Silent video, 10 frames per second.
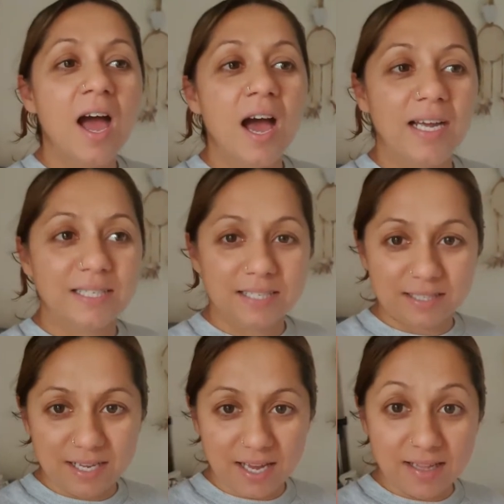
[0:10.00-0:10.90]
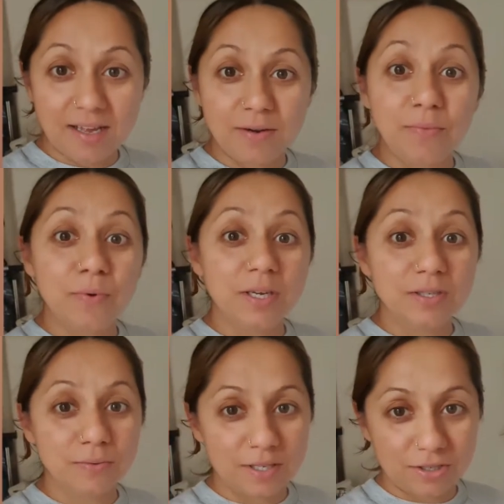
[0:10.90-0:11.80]
I did say that we
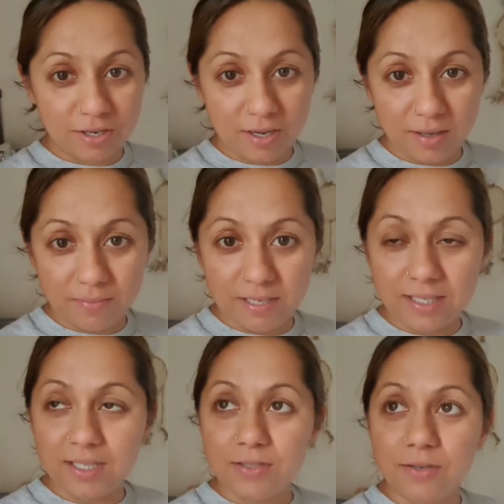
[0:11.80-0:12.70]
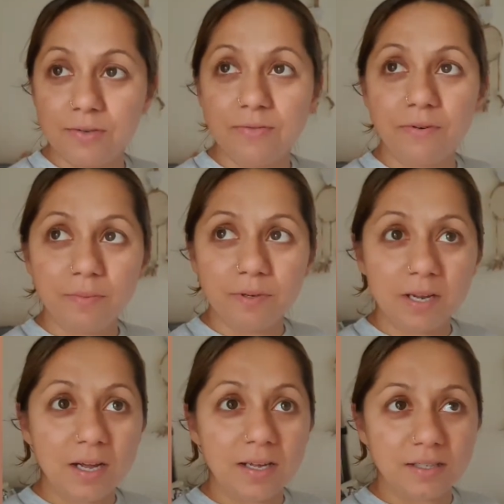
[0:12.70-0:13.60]
switched completely to
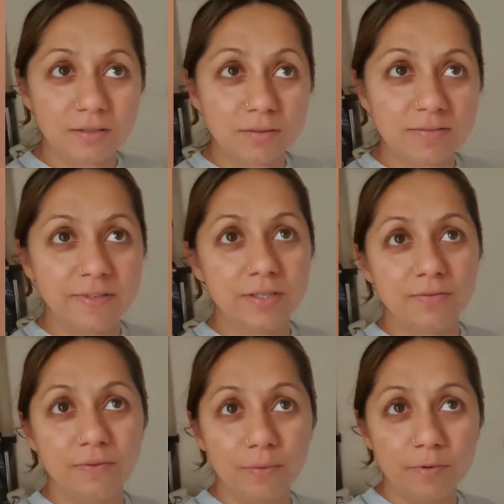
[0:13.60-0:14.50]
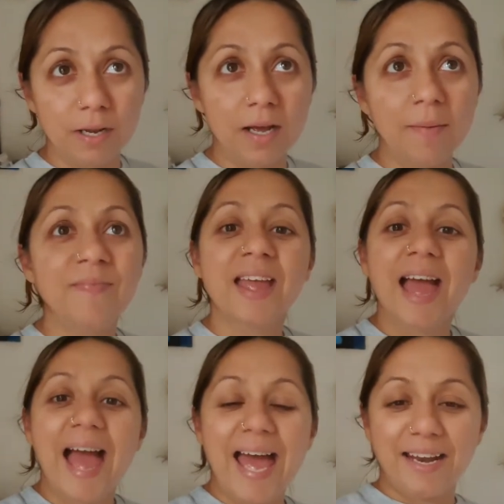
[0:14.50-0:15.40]
formula, exclusively to formula,
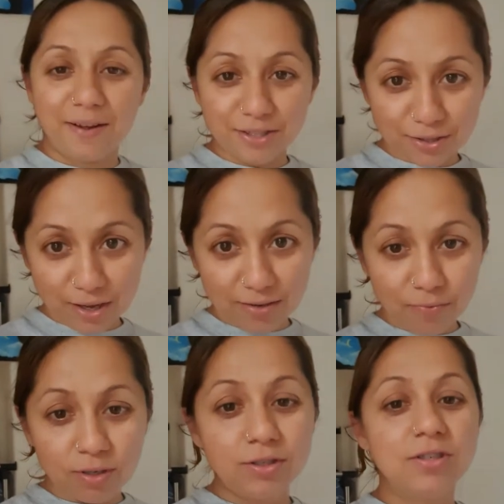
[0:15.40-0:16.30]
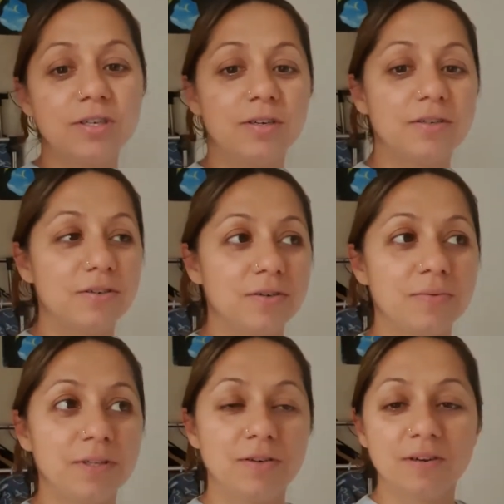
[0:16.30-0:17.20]
and I just kind of wanted to share to you
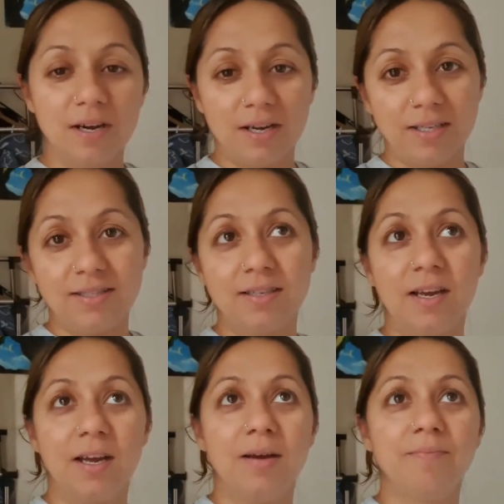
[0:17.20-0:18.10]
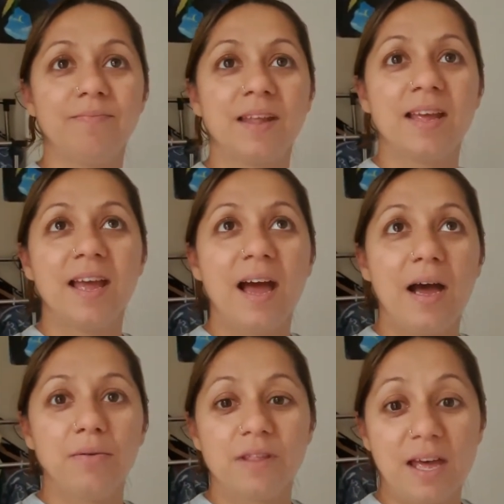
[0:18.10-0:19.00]
with you guys
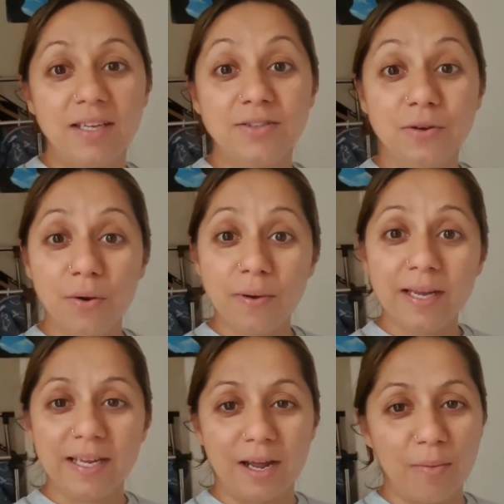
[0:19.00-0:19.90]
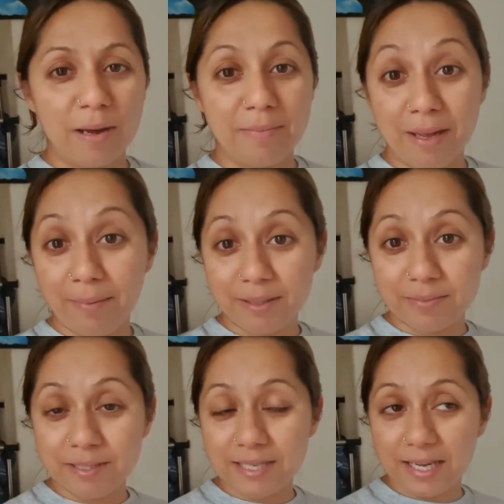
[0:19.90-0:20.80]
how that is going and how my baby's
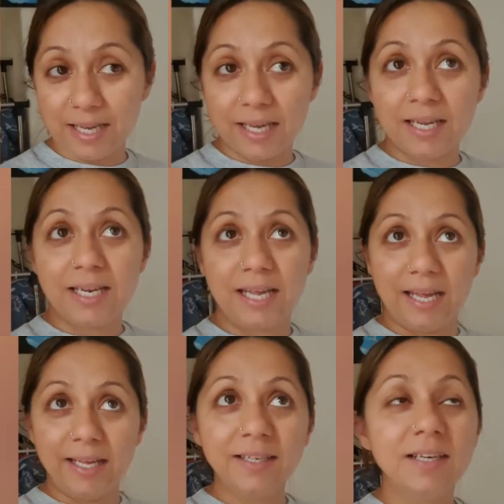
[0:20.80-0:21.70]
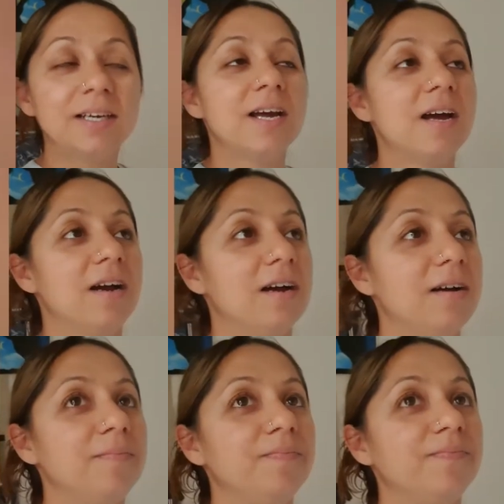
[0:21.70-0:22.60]
be taking it
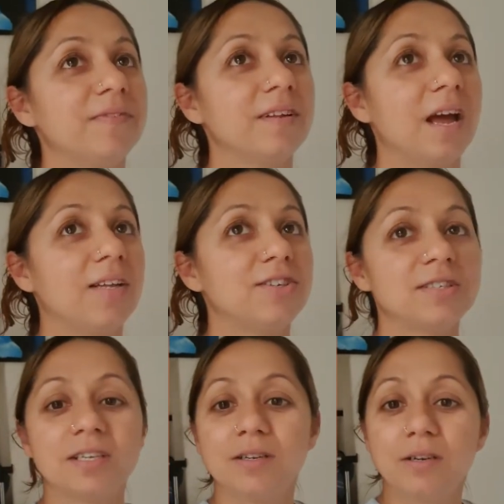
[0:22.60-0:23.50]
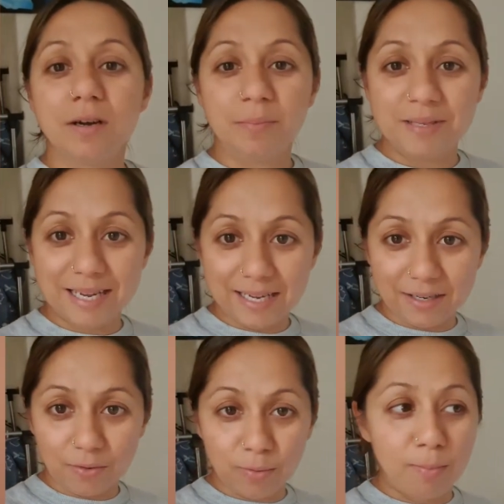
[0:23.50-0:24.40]
in. Just a little update
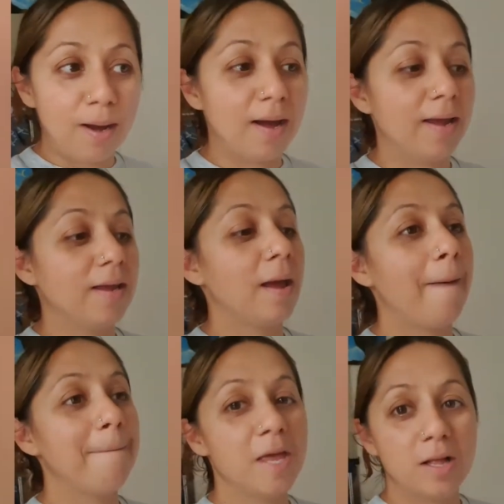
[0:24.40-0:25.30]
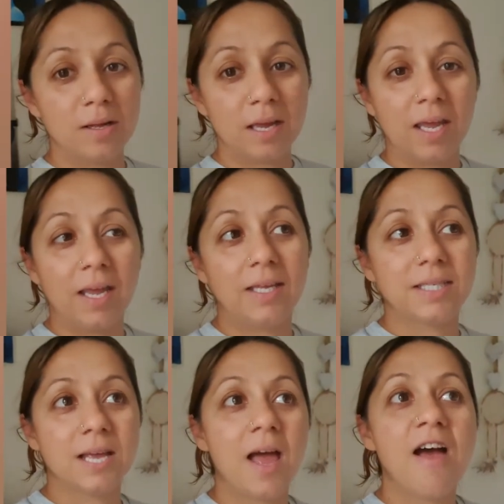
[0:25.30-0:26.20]
on my milk is
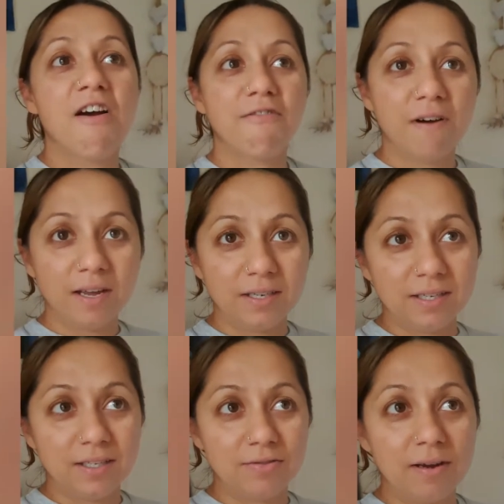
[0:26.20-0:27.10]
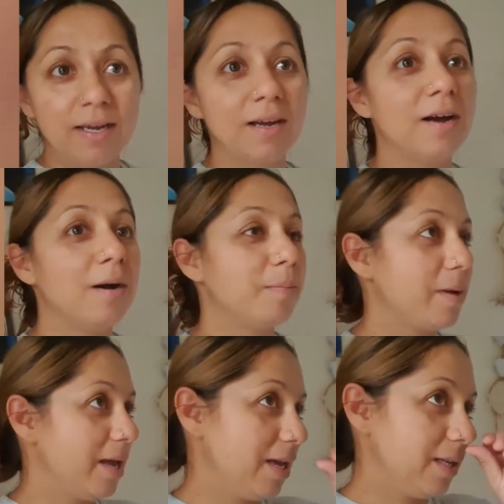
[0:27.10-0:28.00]
finally drying up
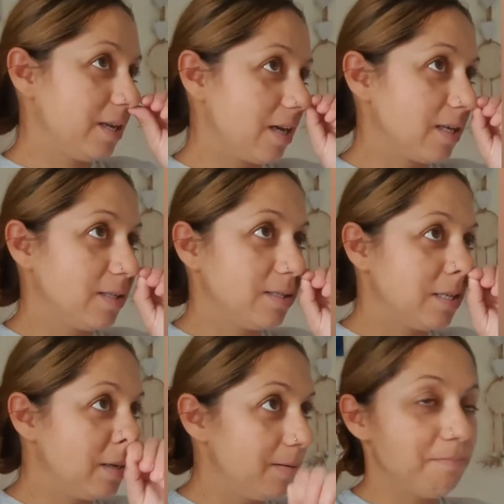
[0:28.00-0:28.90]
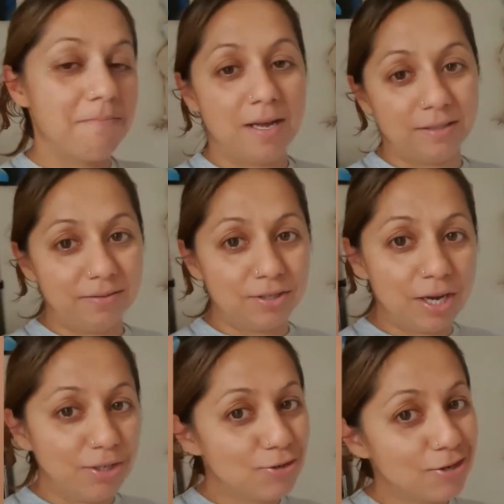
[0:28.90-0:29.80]
and I can see massive
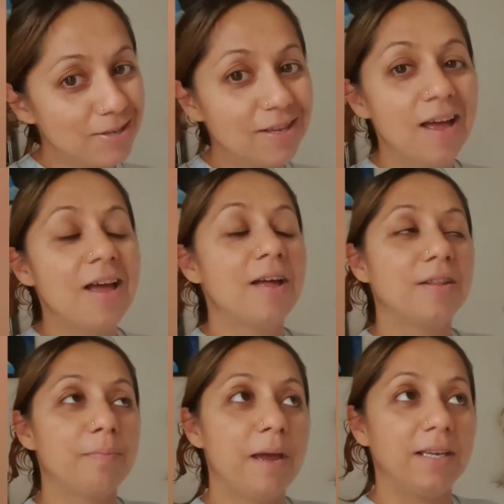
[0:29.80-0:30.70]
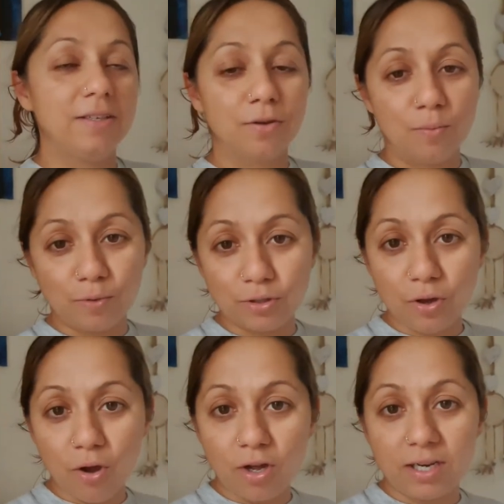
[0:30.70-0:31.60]
changes. The pain is almost
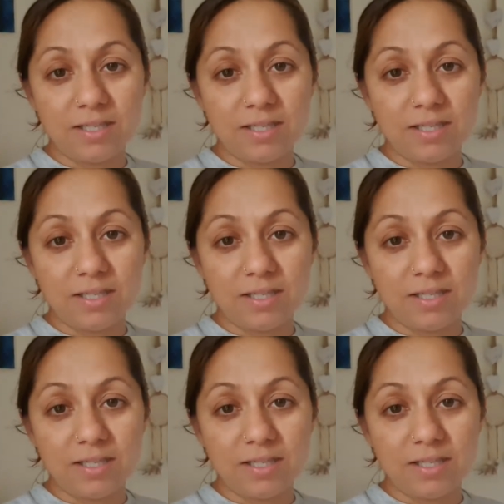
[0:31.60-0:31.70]
gone.